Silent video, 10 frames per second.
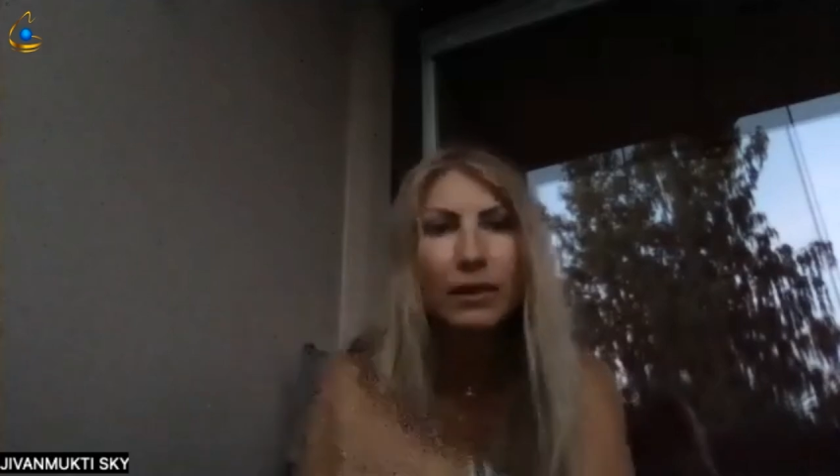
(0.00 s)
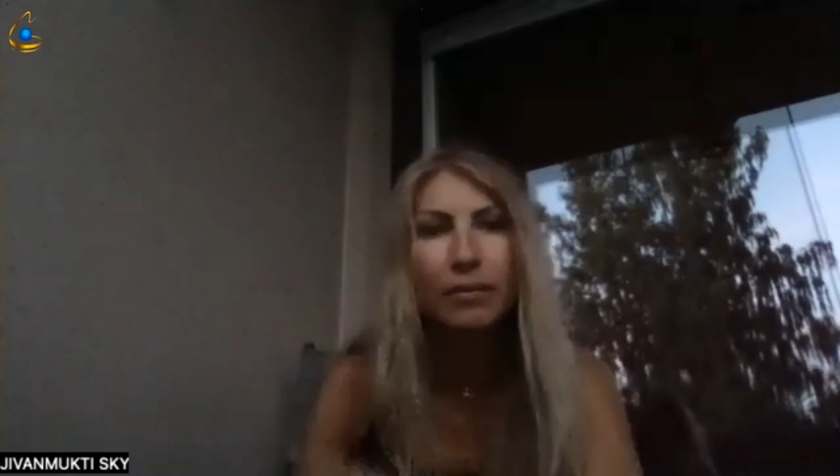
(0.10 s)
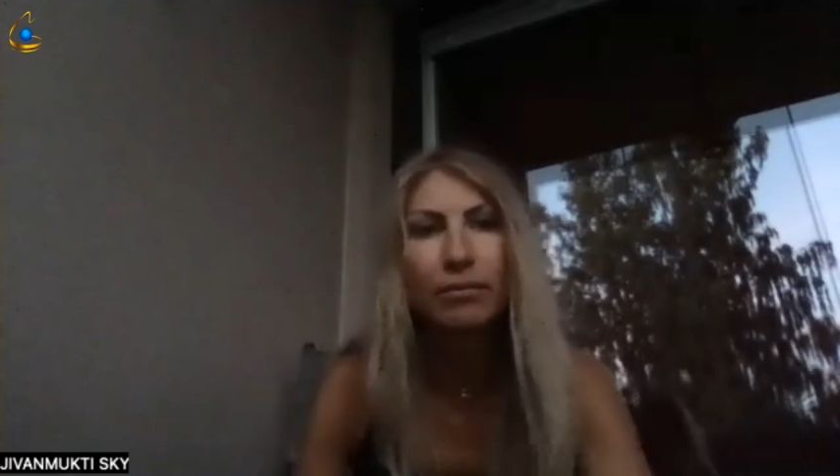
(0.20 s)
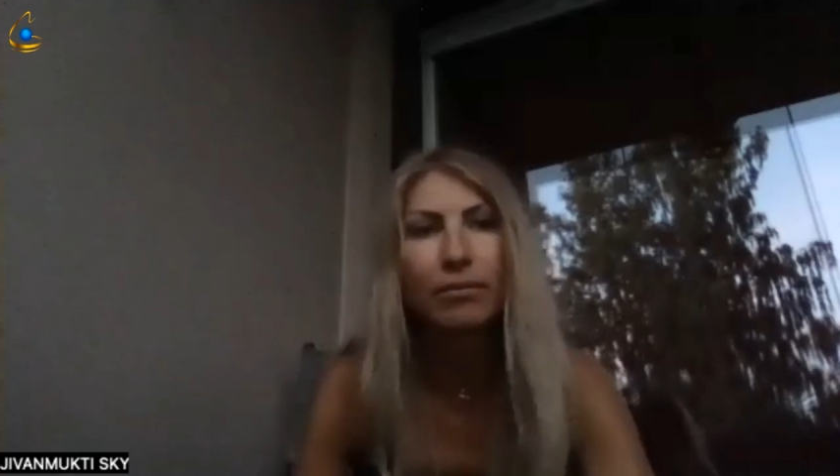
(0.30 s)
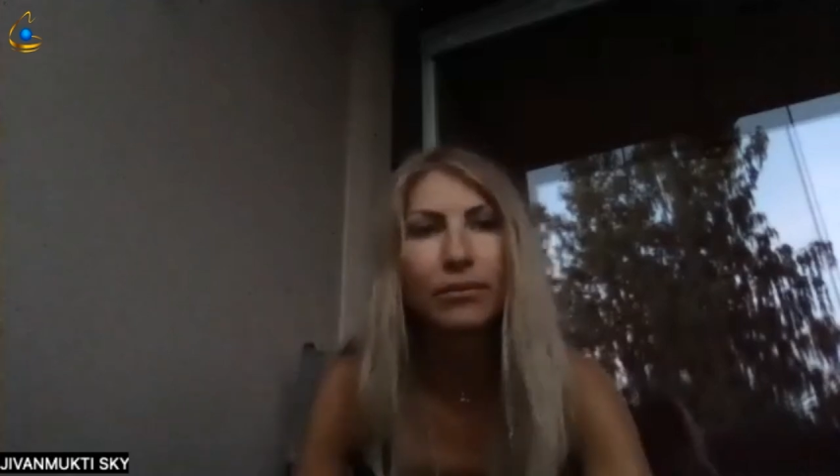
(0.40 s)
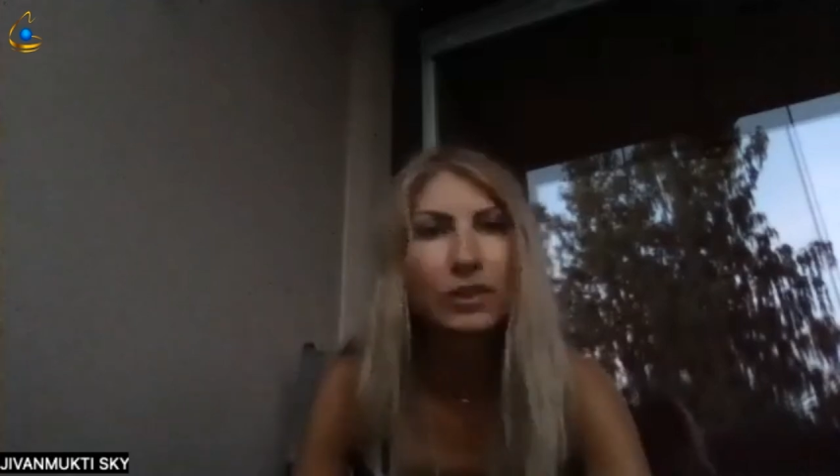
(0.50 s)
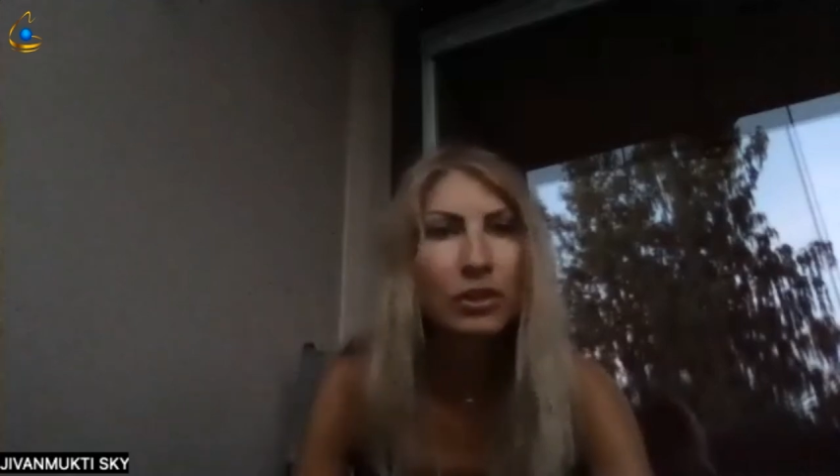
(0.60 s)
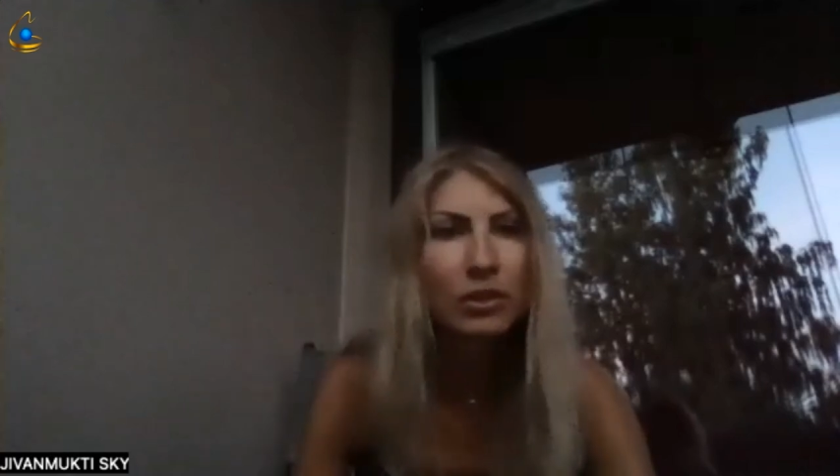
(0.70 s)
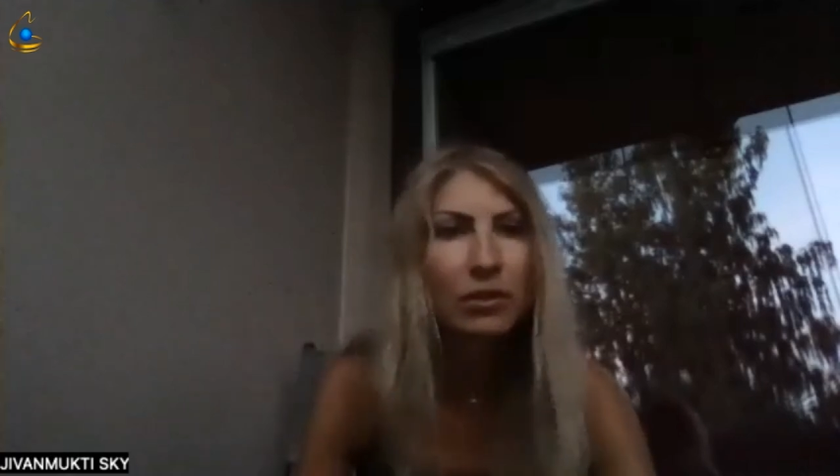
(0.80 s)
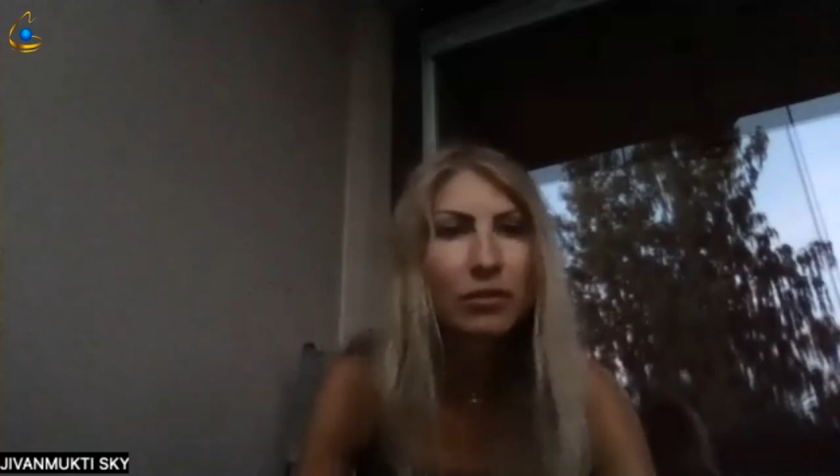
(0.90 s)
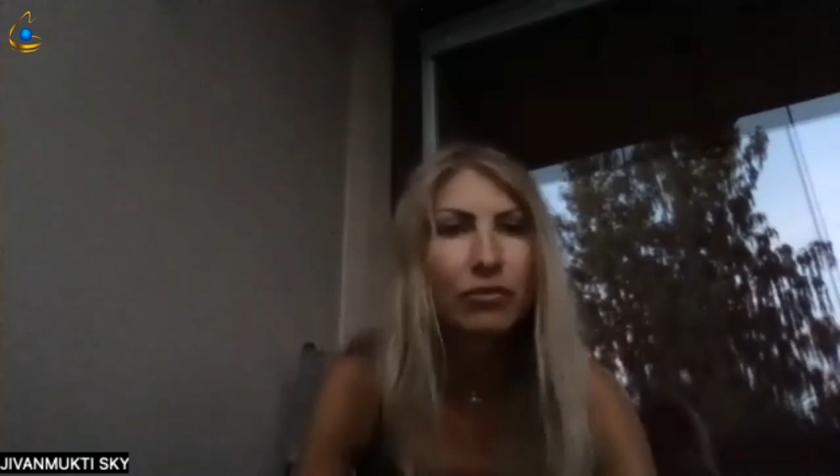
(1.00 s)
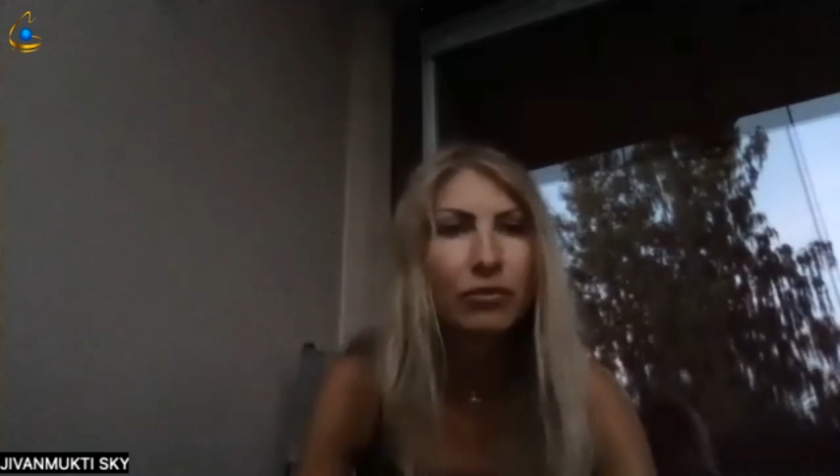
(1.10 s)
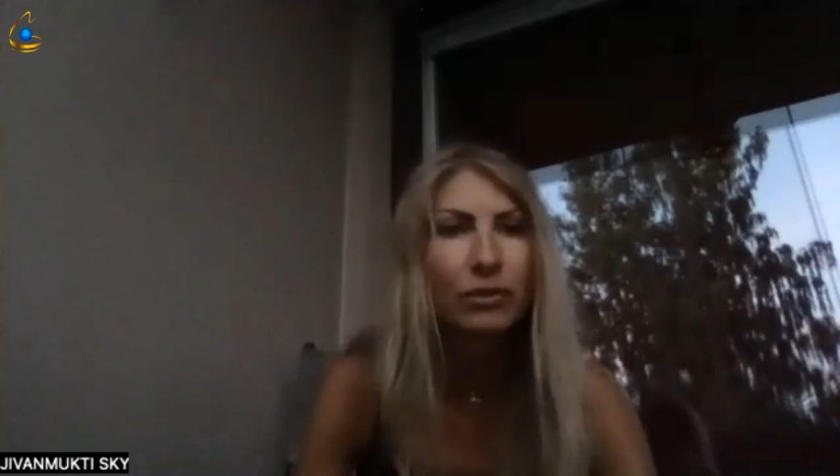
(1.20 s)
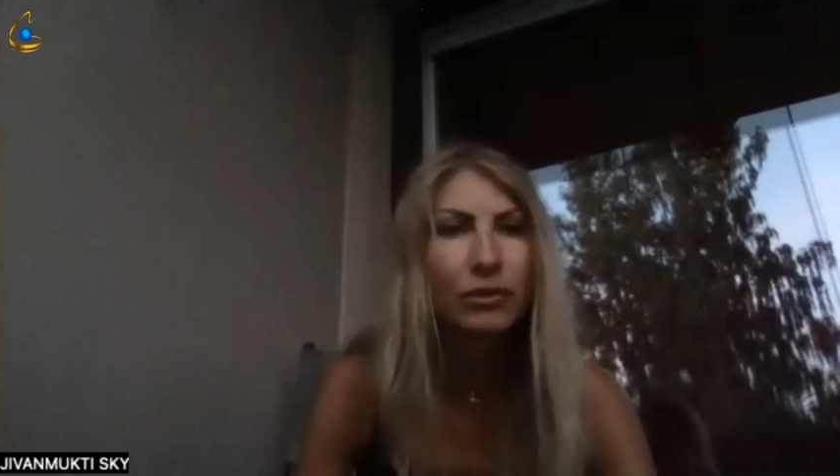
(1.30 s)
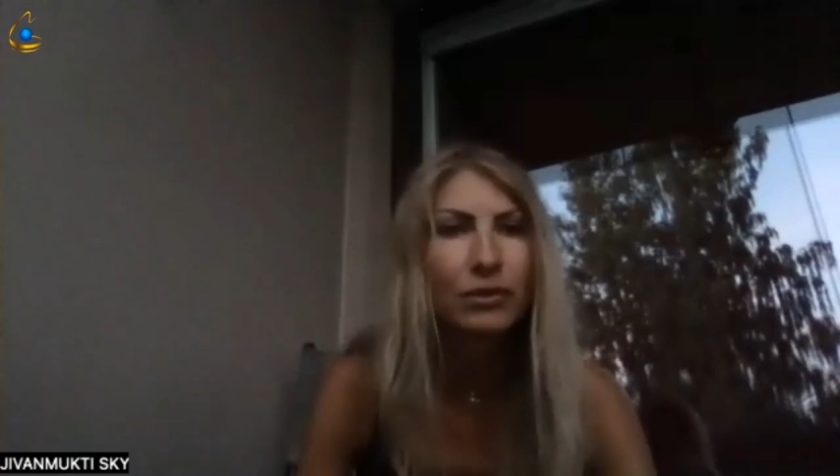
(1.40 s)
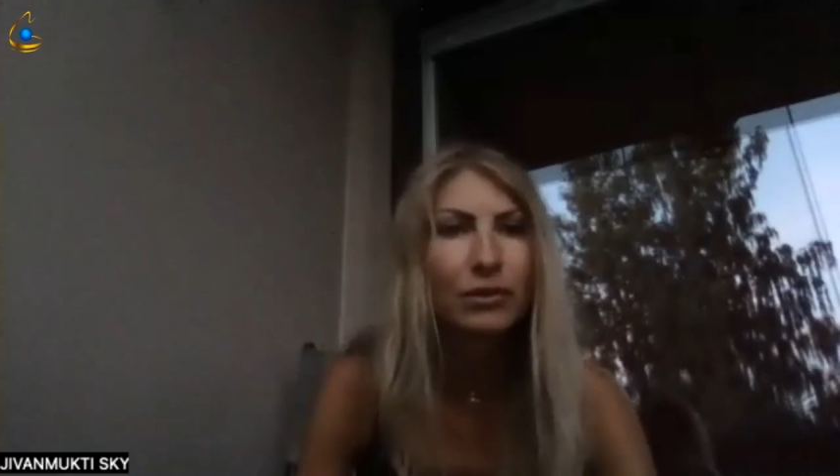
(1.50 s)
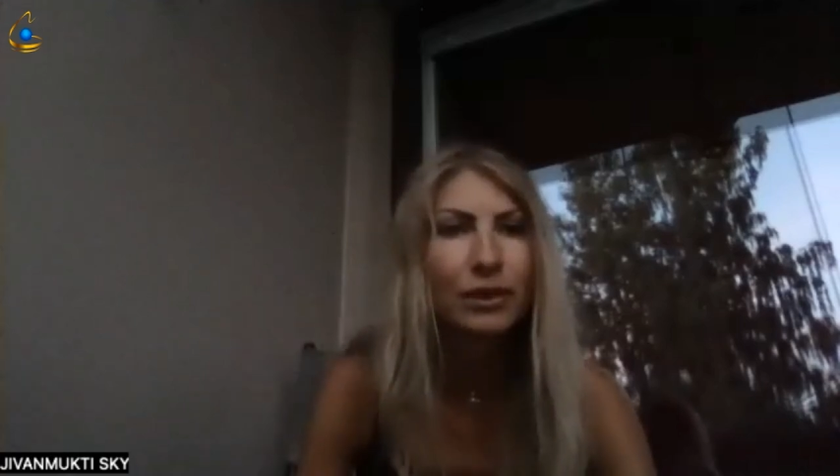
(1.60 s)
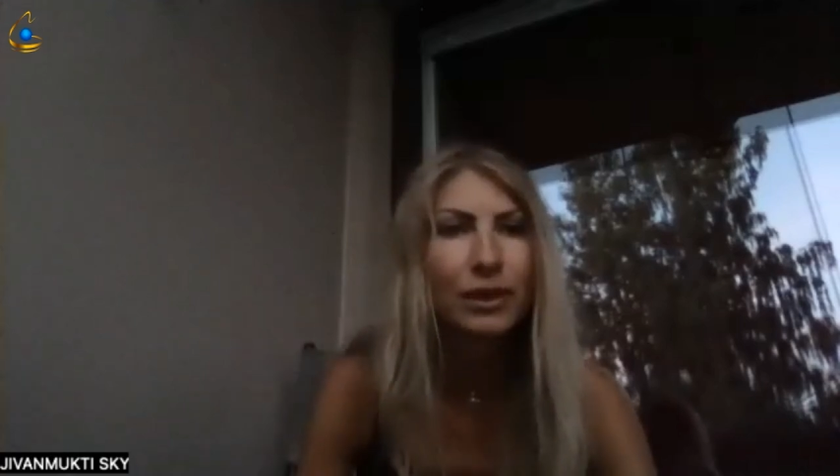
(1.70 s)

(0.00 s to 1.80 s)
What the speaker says: them certain foods?